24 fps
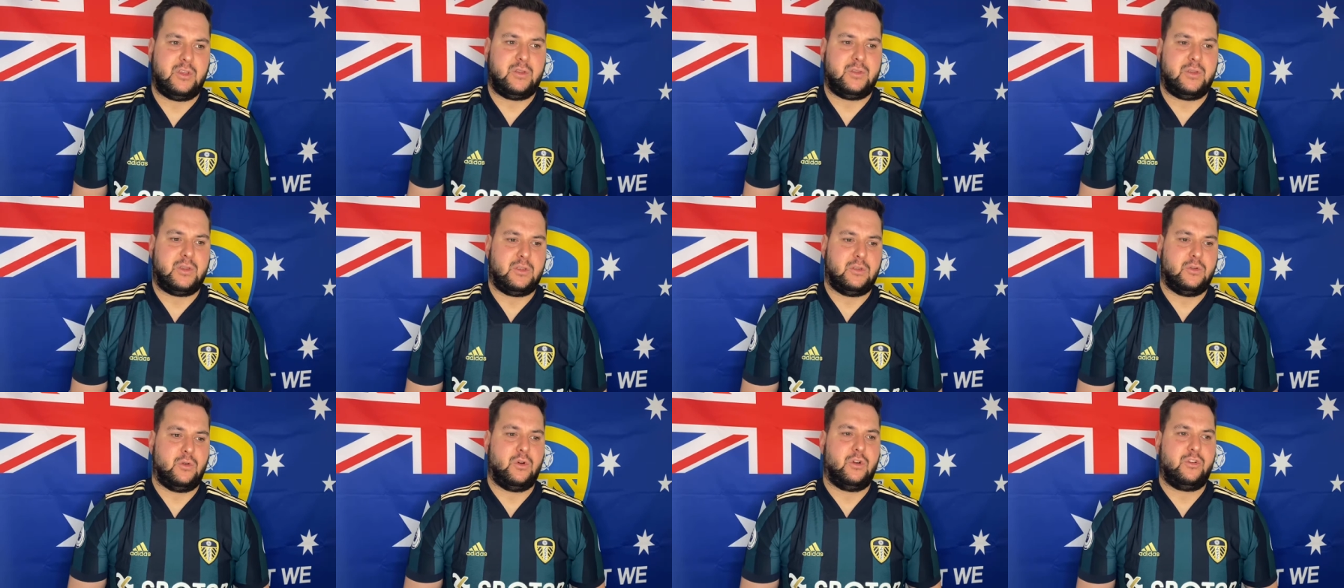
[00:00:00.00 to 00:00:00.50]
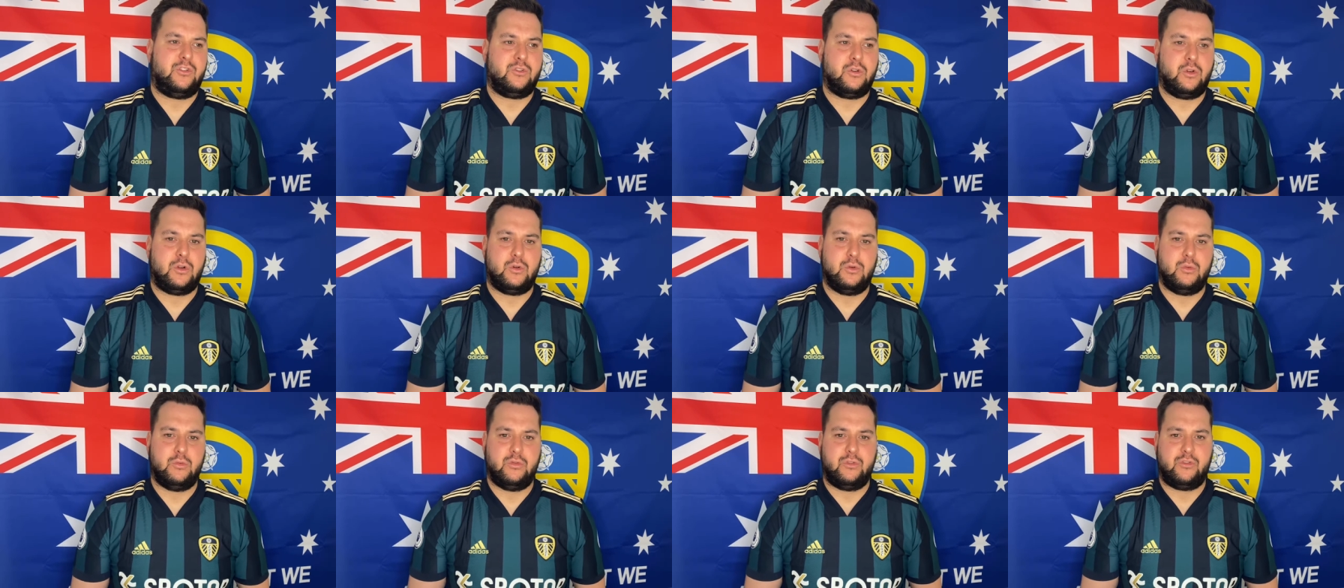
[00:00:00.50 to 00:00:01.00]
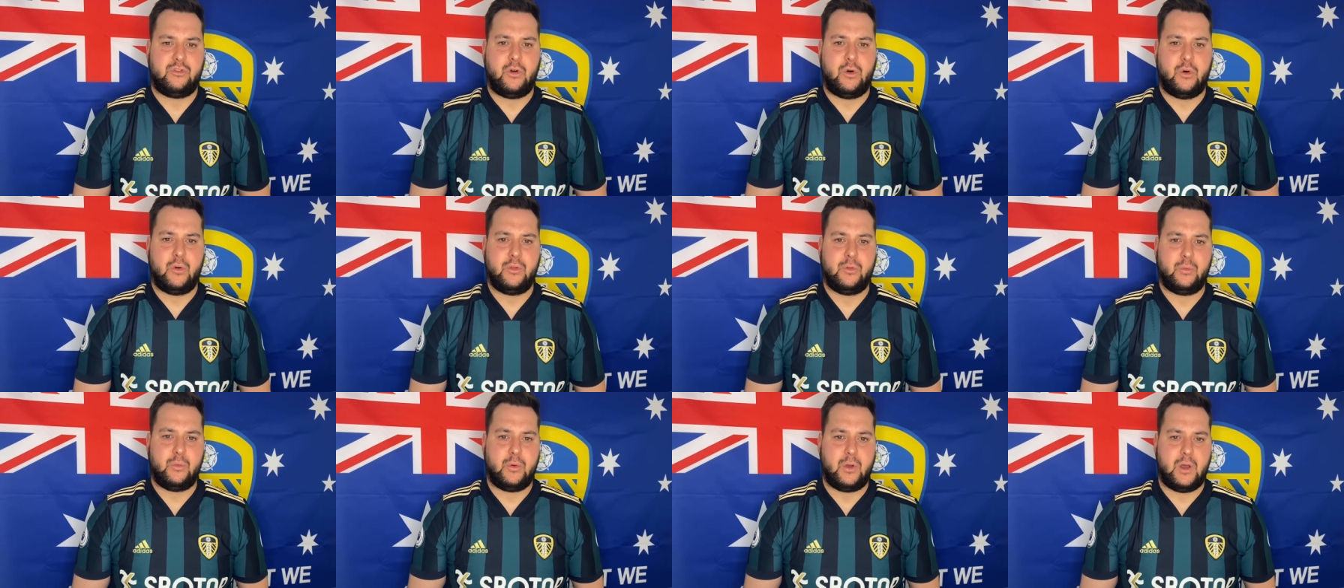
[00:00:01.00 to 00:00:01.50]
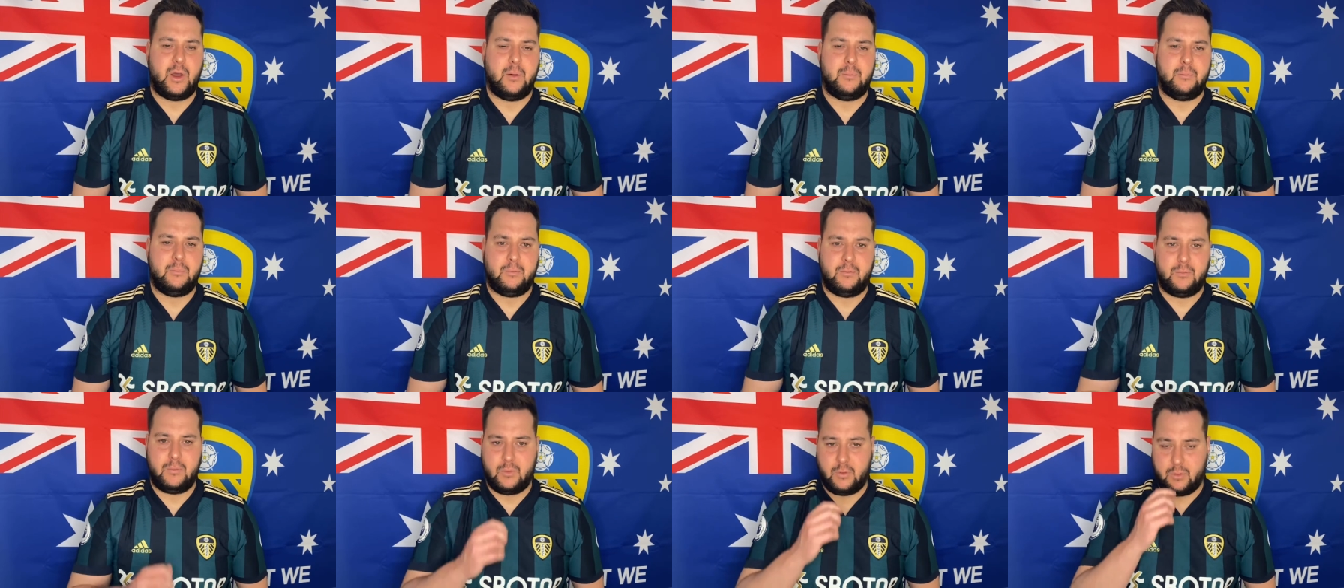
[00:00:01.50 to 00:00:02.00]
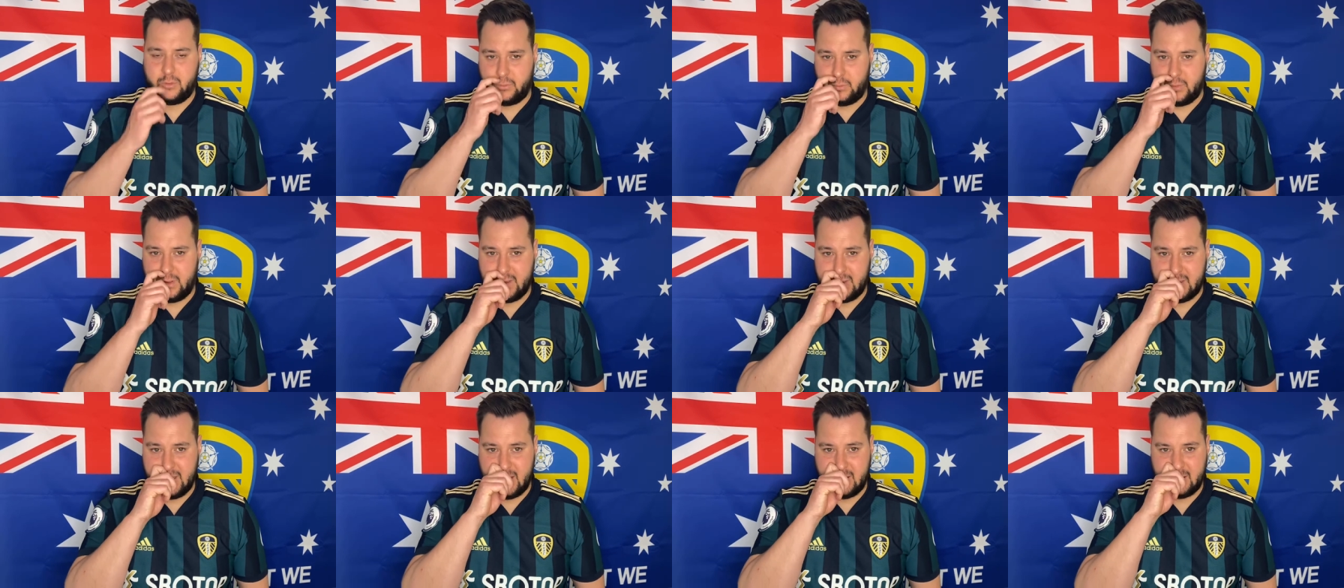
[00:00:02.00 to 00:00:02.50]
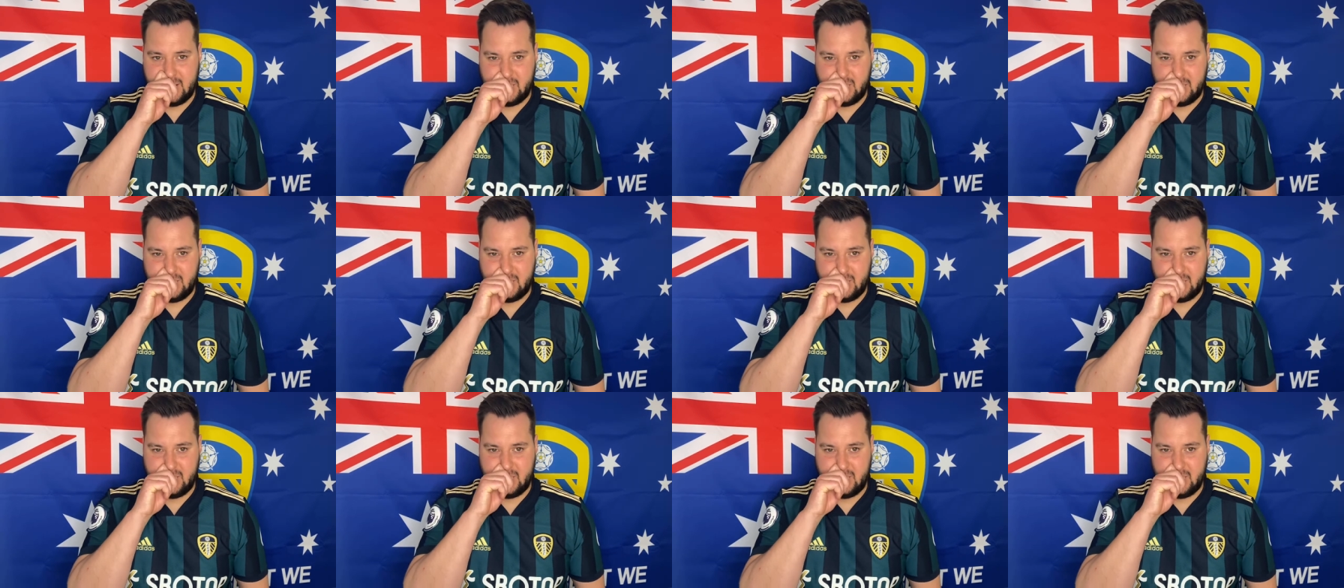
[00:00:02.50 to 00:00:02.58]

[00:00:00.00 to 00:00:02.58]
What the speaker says: I think Norwich got a good result on the weekend